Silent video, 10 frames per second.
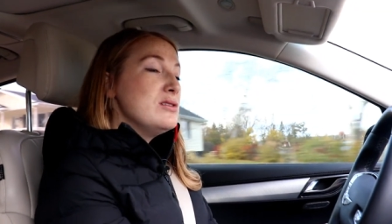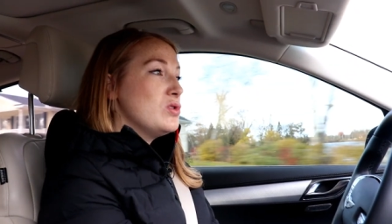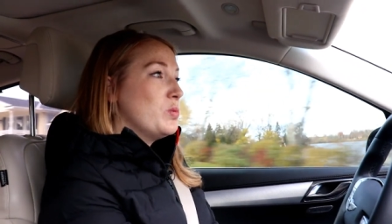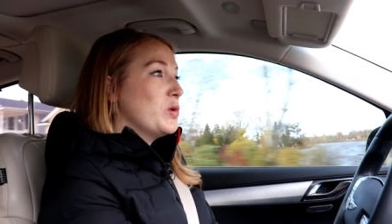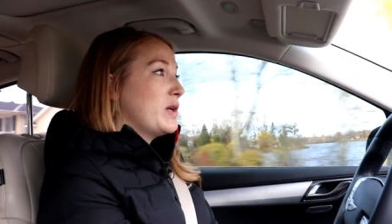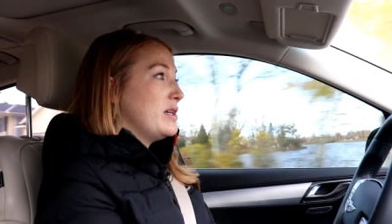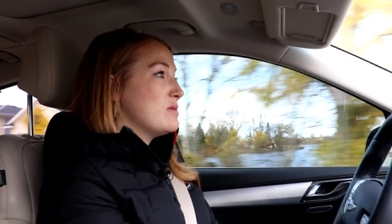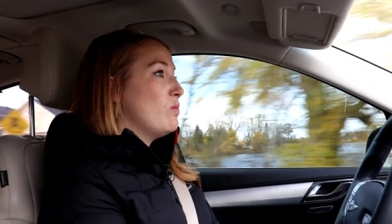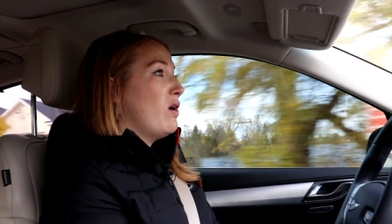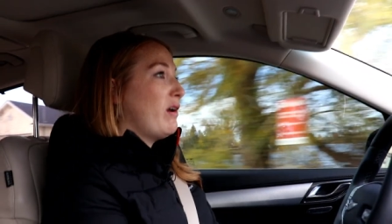super
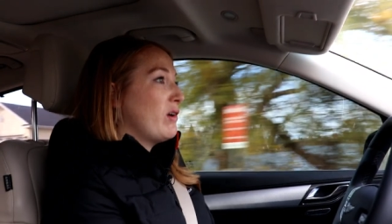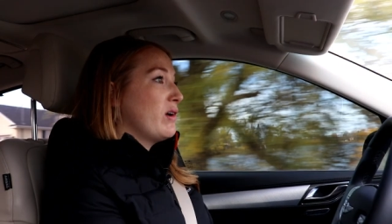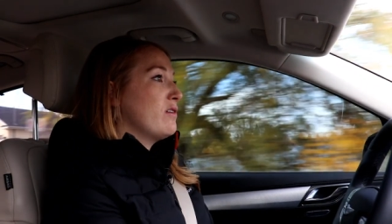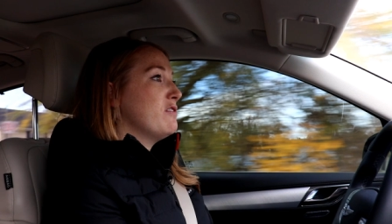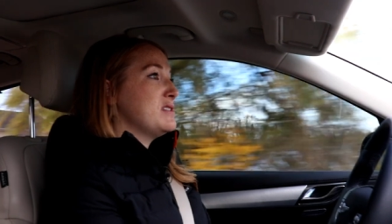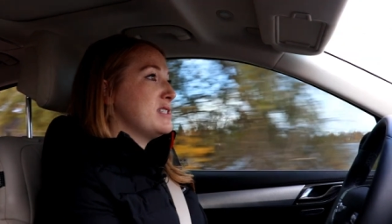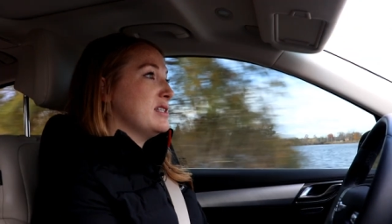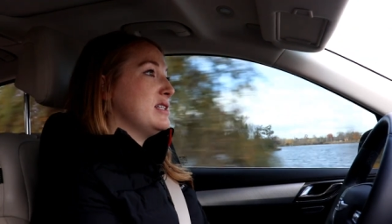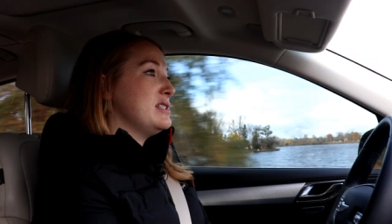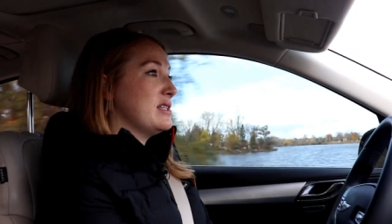nice modern
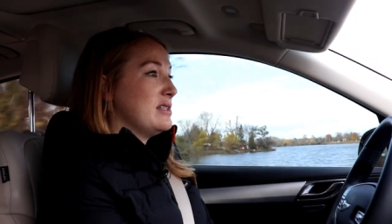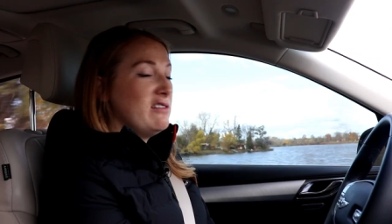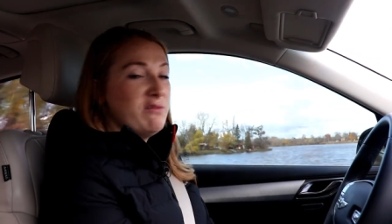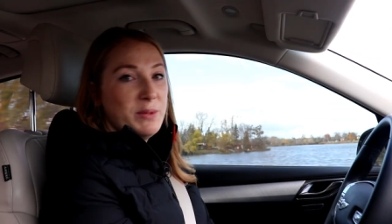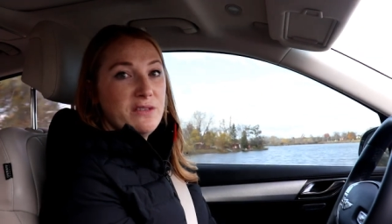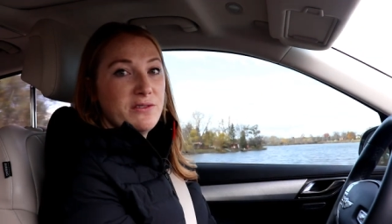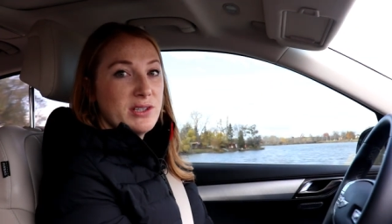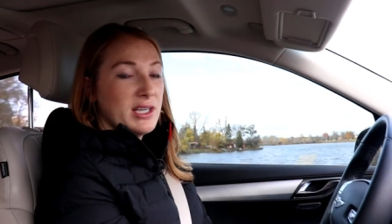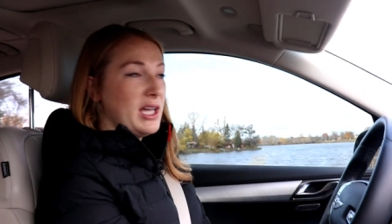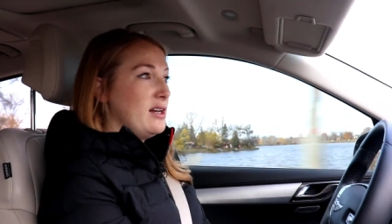facilities that they've built
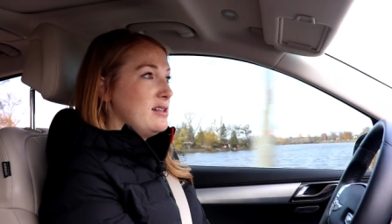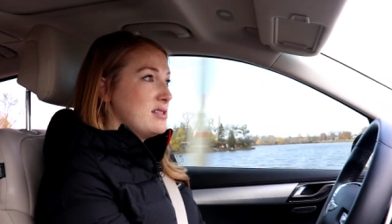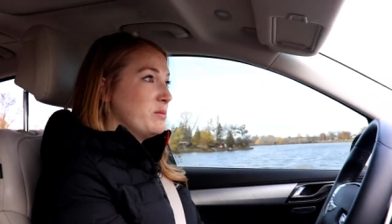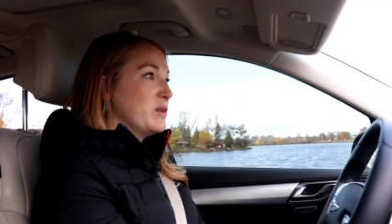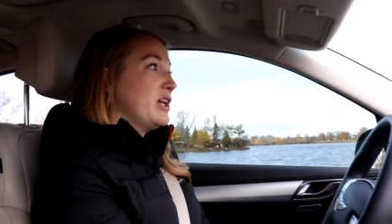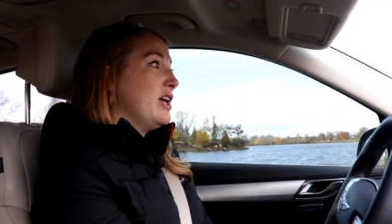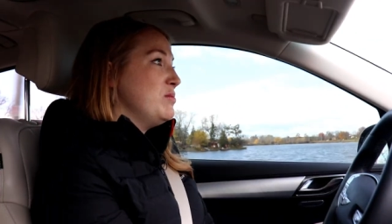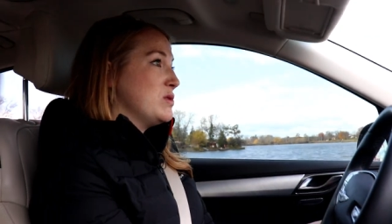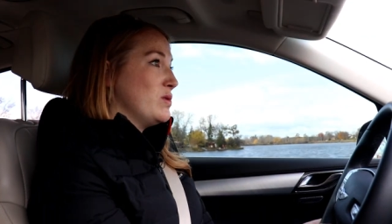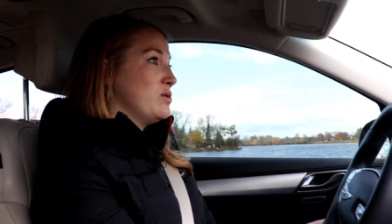for the Canada Summer Games,